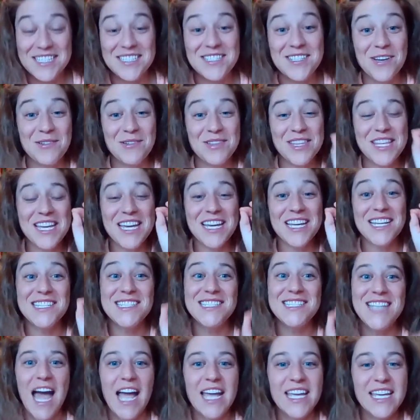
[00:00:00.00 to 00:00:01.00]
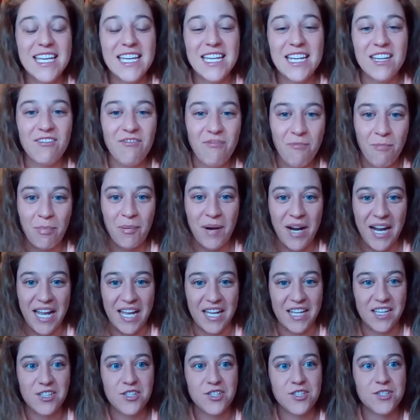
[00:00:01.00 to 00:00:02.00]
So the executive
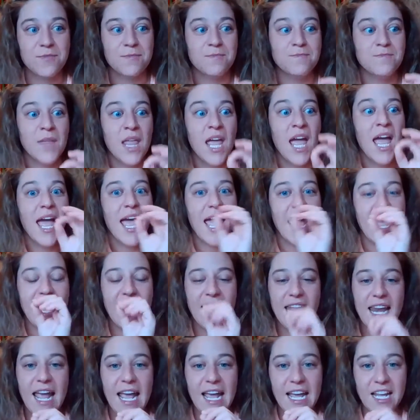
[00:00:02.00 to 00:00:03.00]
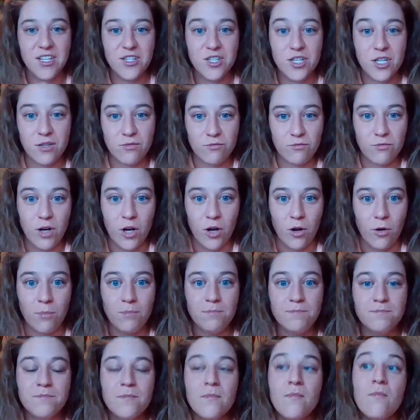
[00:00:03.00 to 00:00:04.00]
branch in ancient
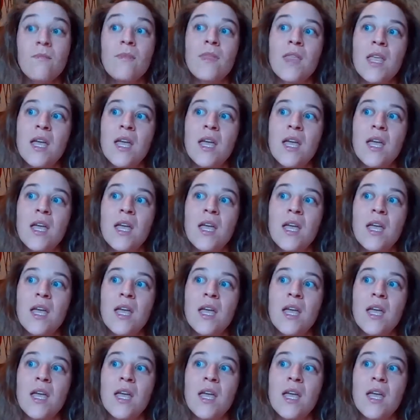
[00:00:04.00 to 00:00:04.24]
Rome.